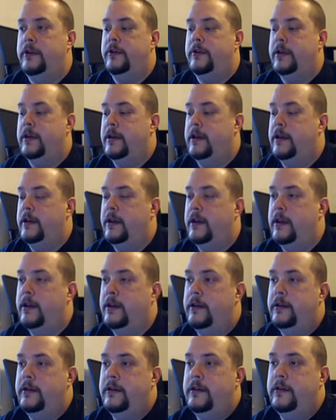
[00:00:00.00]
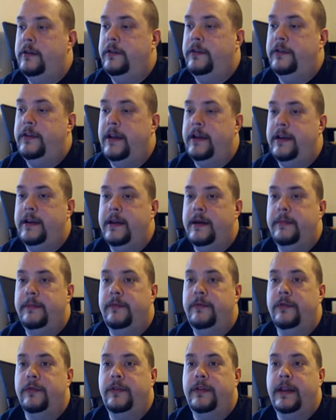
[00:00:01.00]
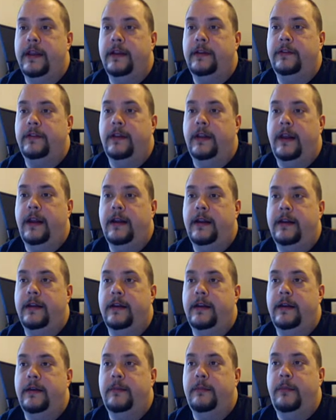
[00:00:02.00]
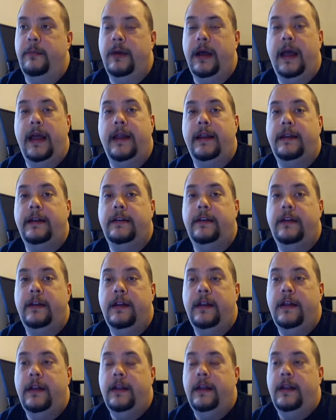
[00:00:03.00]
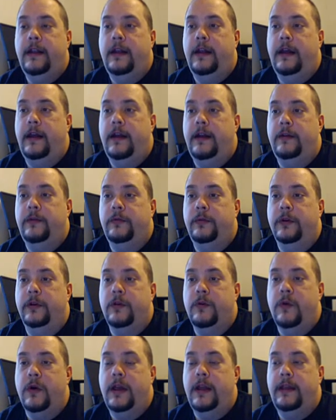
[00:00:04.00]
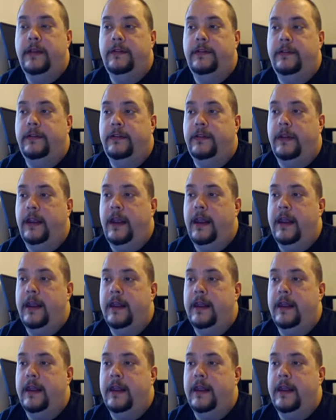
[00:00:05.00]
You can set it up for things like bind requests,